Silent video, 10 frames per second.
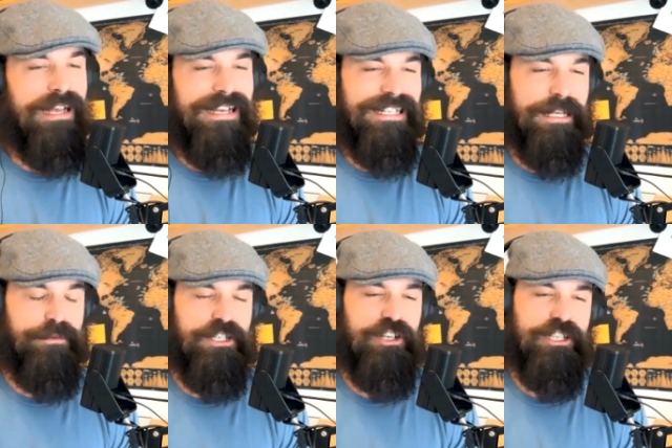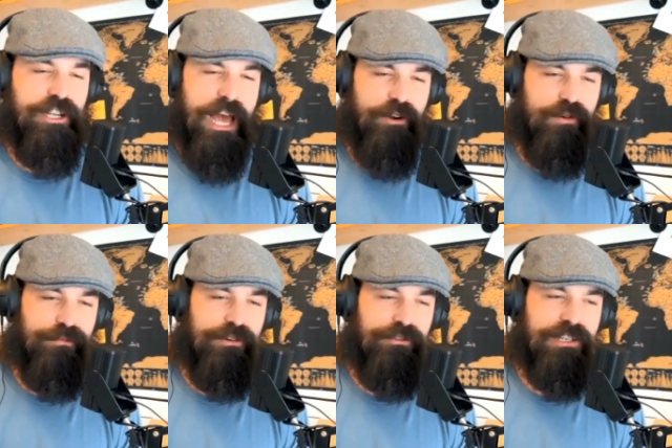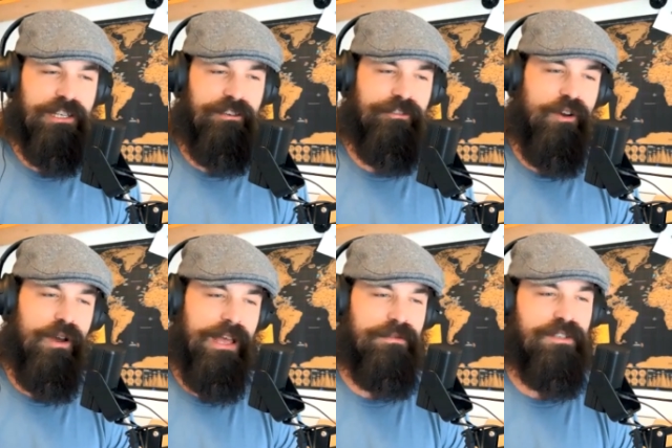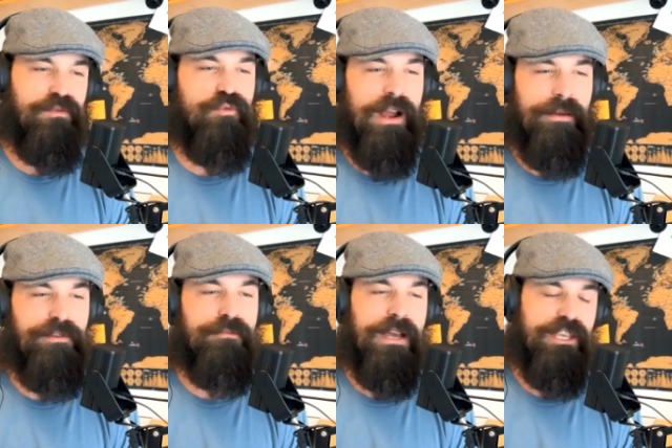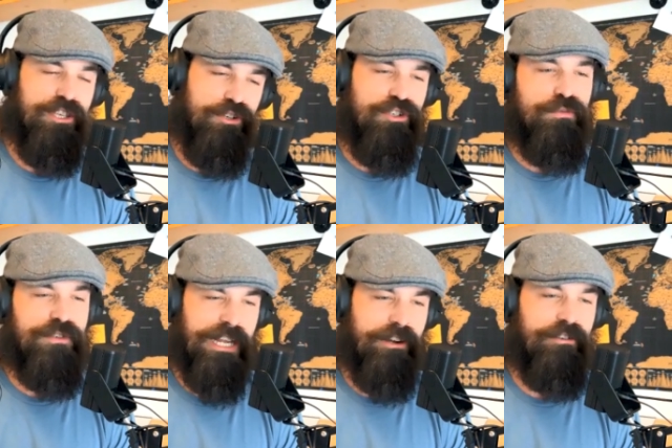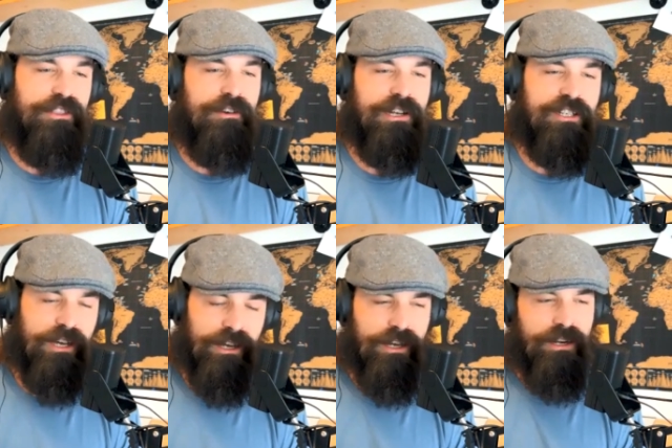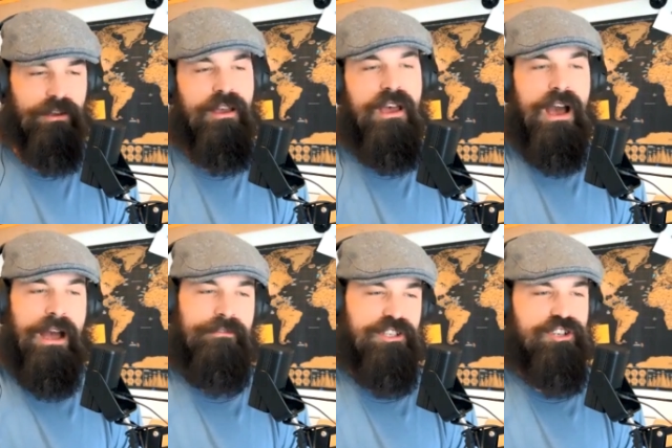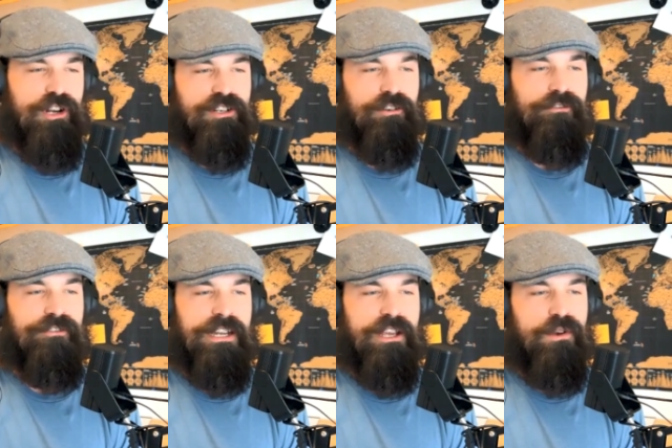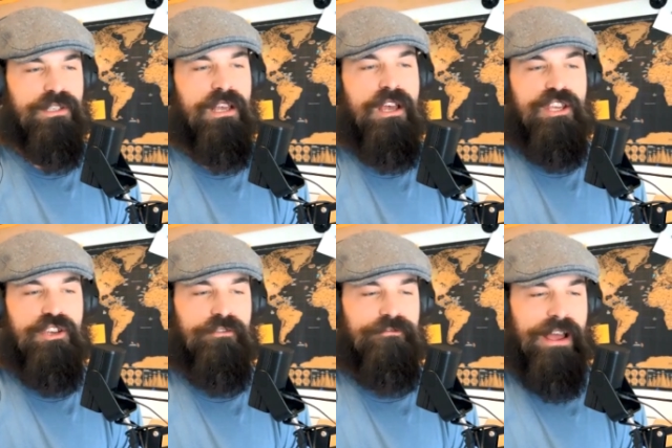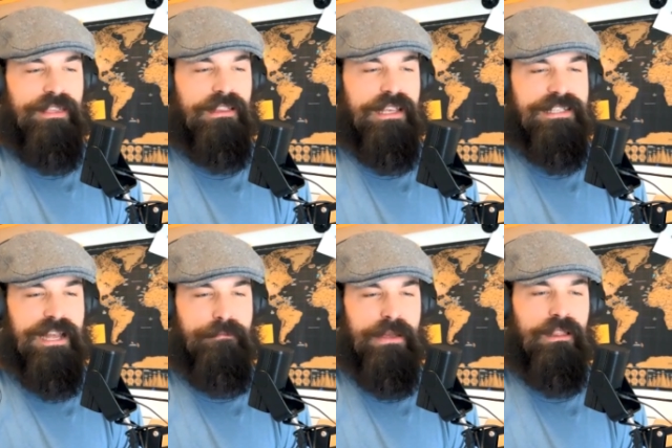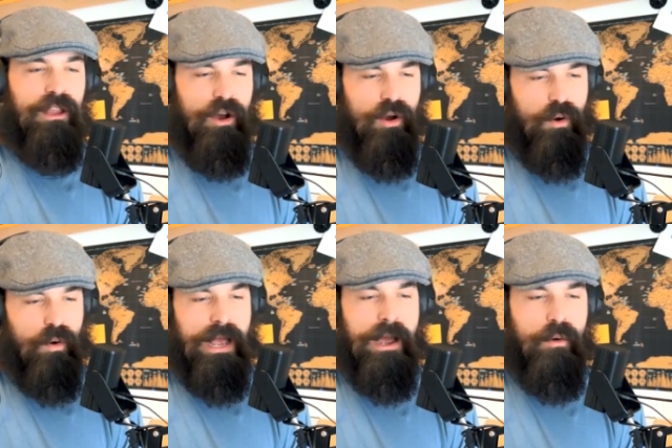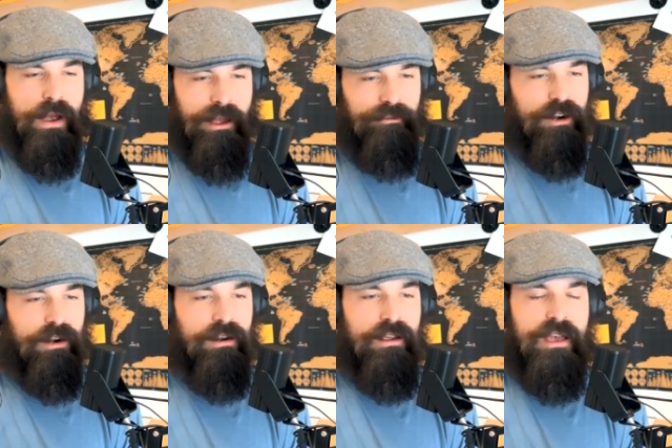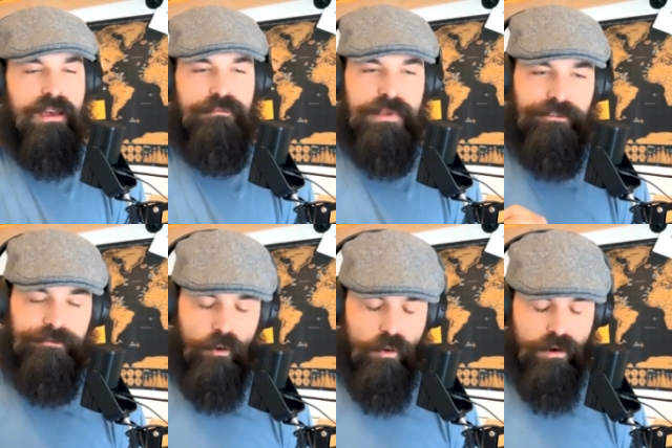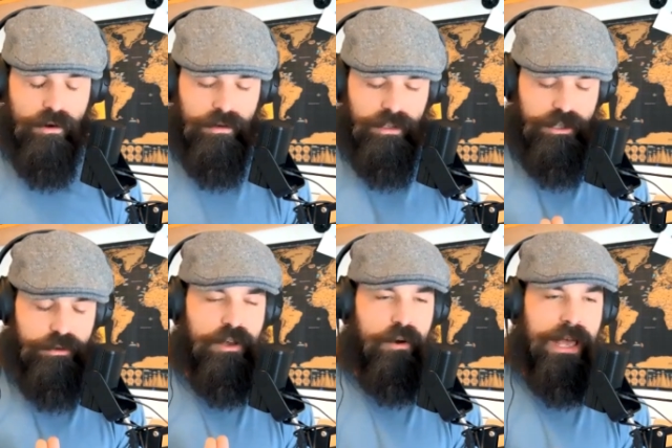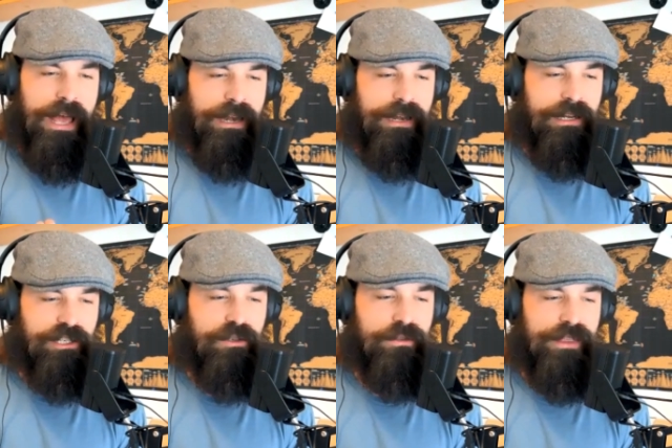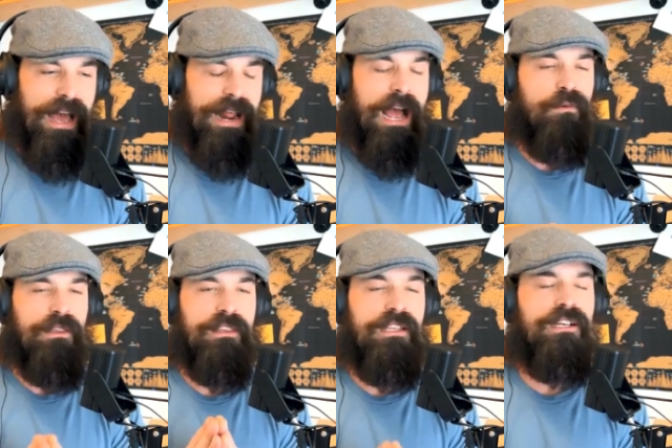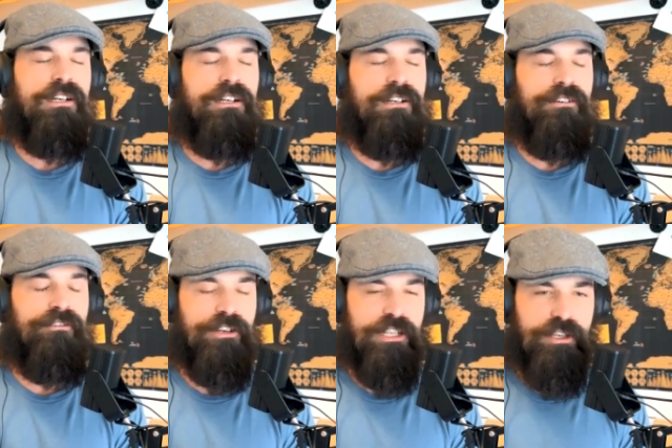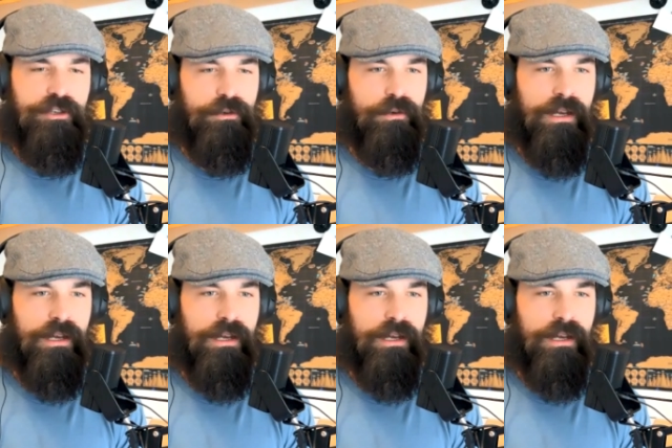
tips and tricks on how to improve yourself, go ahead and subscribe to my YouTube channel. There are a ton of instructional videos. You can find the links down below. However, before you go ahead and do that, I would love for you